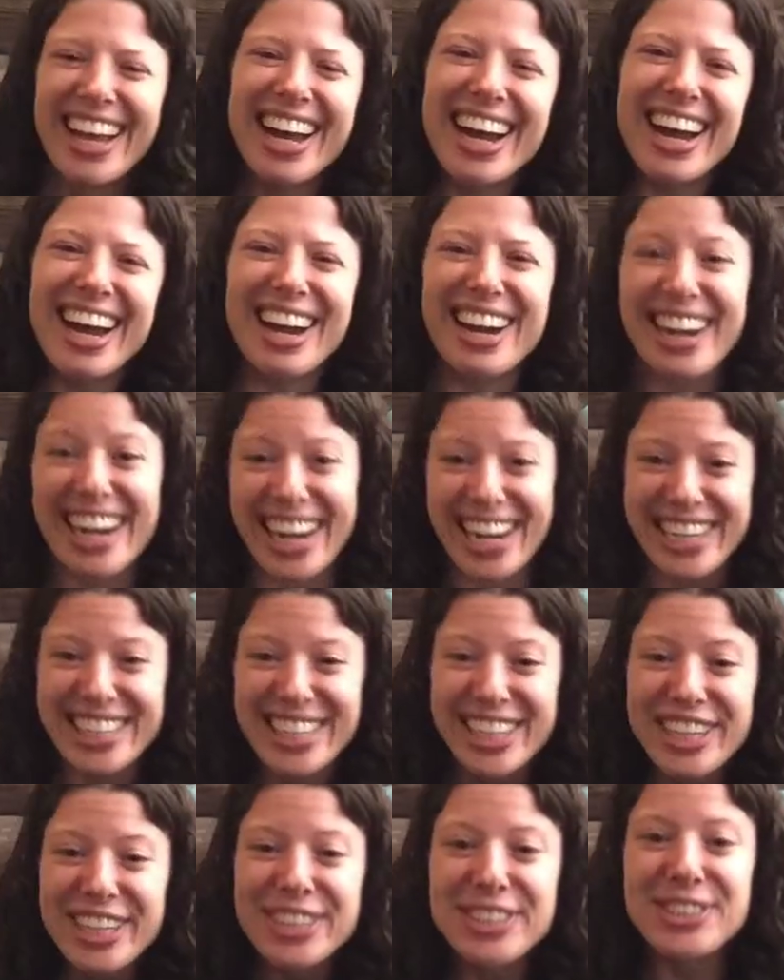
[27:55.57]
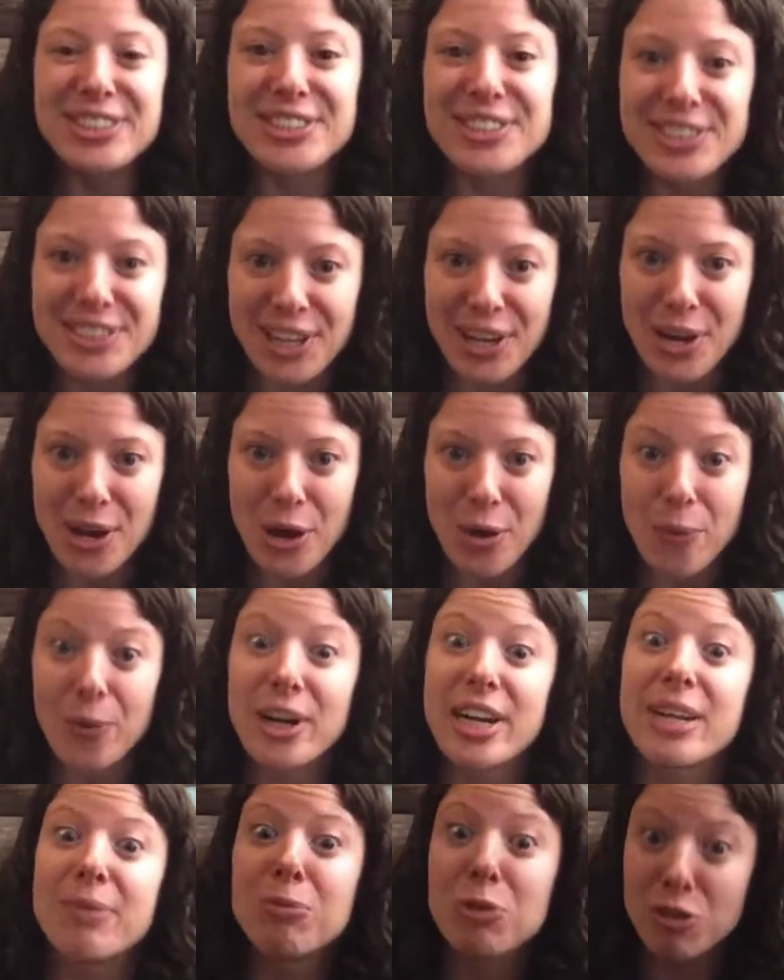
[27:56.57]
All right, so we're
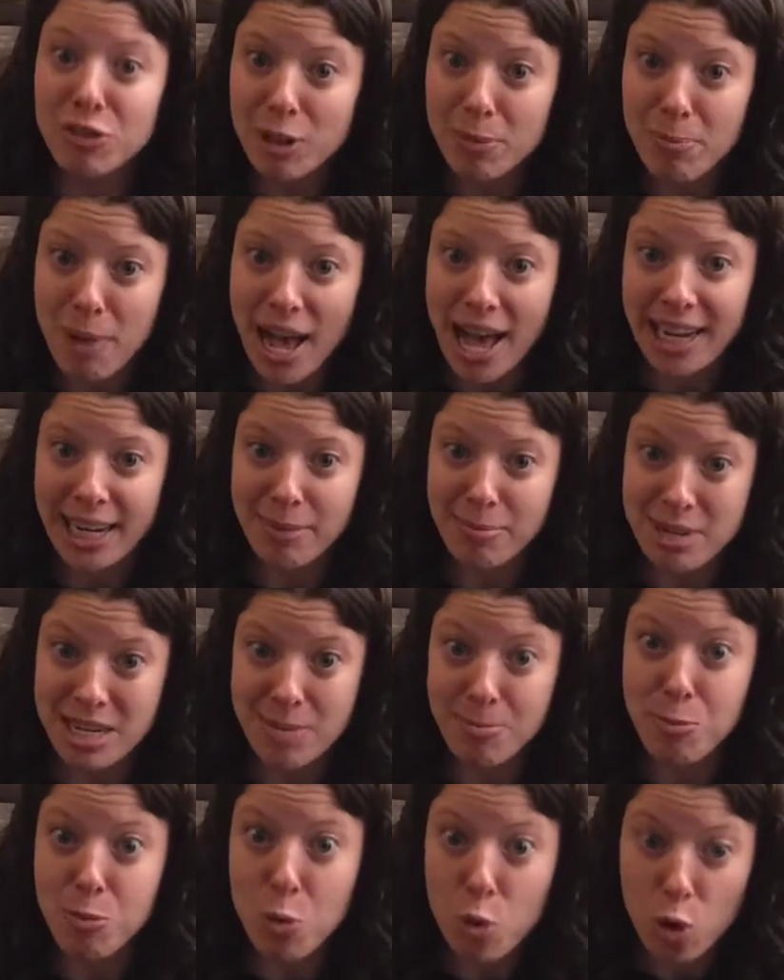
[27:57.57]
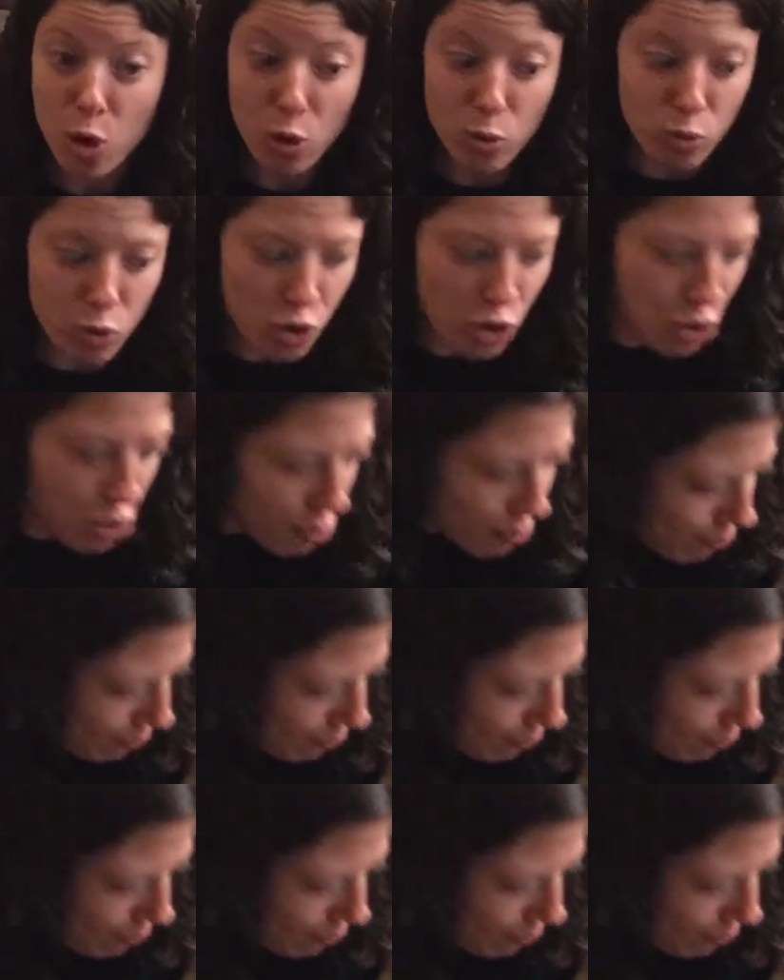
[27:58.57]
gonna move our body. I'm gonna need more room.